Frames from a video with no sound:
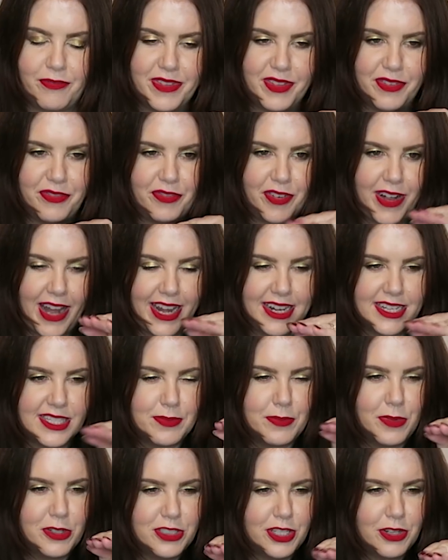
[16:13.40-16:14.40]
the
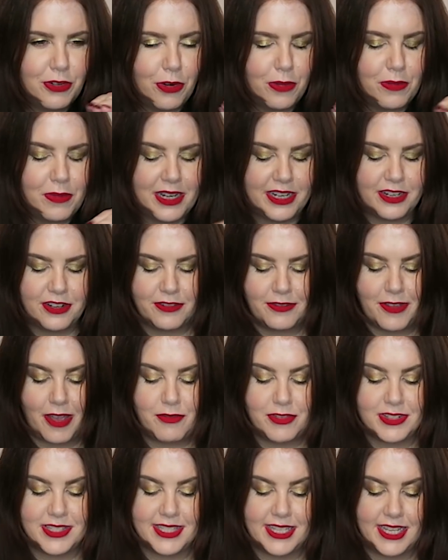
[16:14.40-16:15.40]
flattest multichrome glitter you've
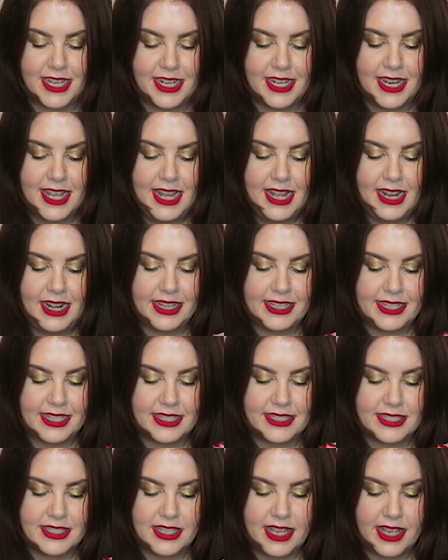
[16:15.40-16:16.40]
ever seen. Like
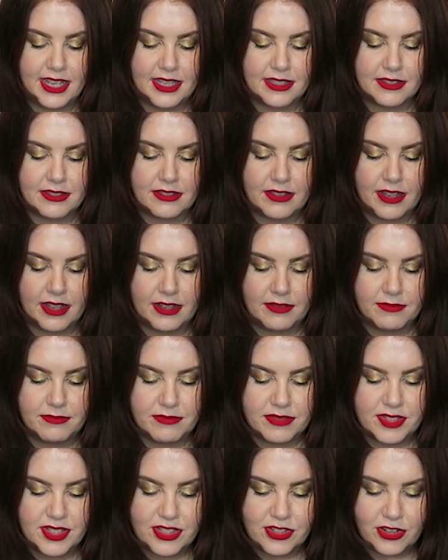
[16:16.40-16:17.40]
it's a
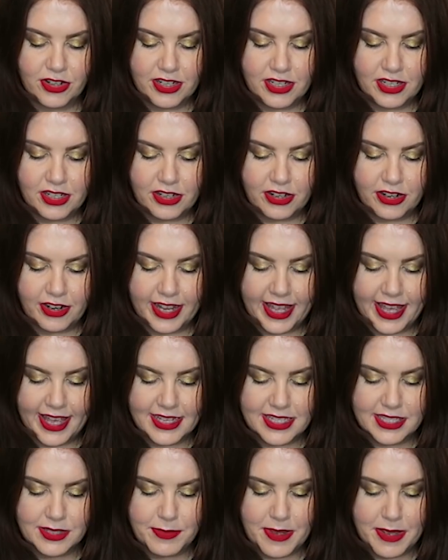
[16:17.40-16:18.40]
circle or a
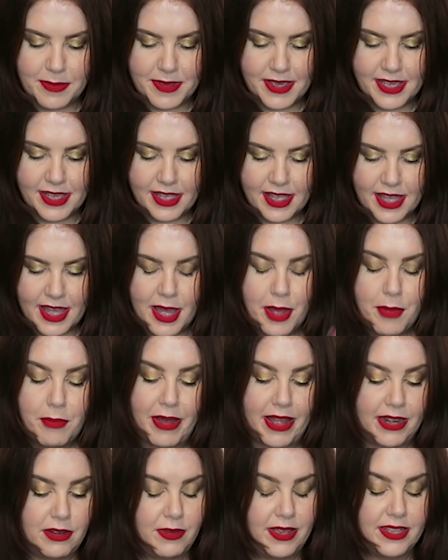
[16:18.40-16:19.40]
hex maybe.
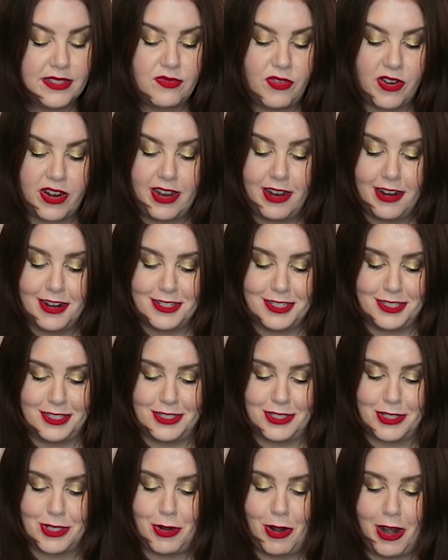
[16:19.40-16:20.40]
But anyway, it's very hard to
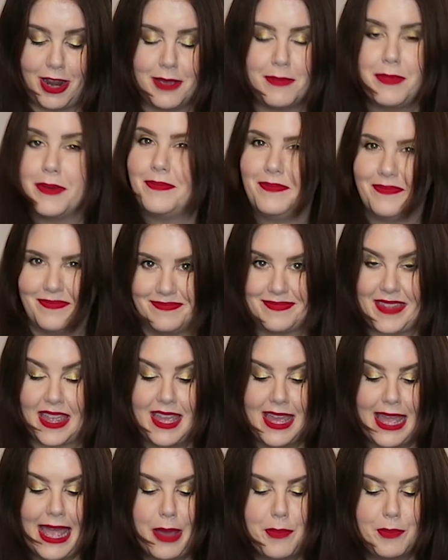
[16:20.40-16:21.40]
describe.
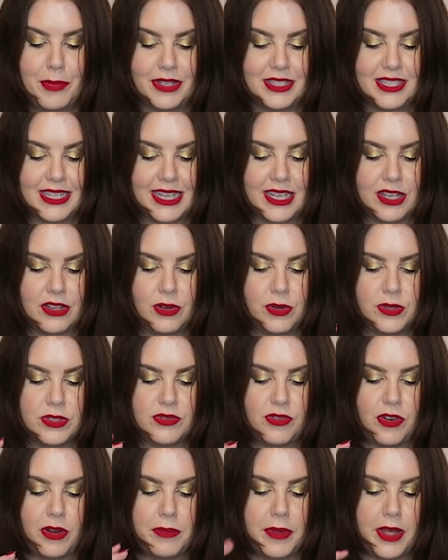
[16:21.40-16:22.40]
But it
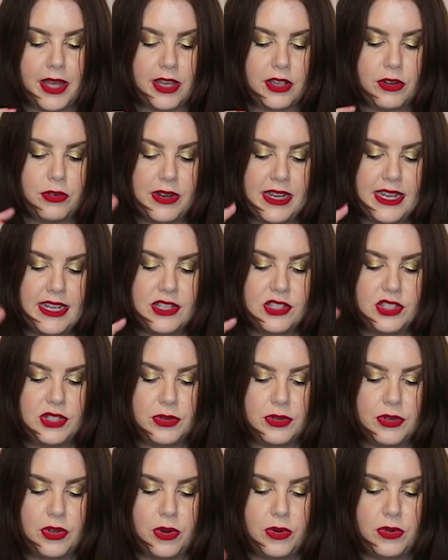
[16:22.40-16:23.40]
goes from a green
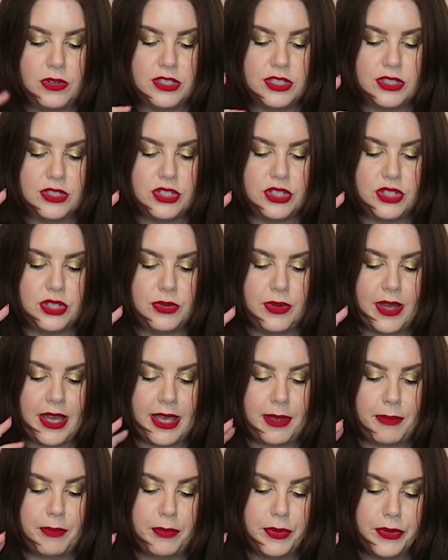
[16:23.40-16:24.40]
to a gold to
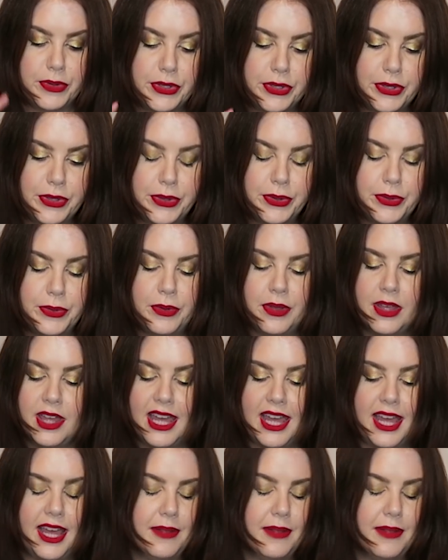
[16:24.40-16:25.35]
a blue.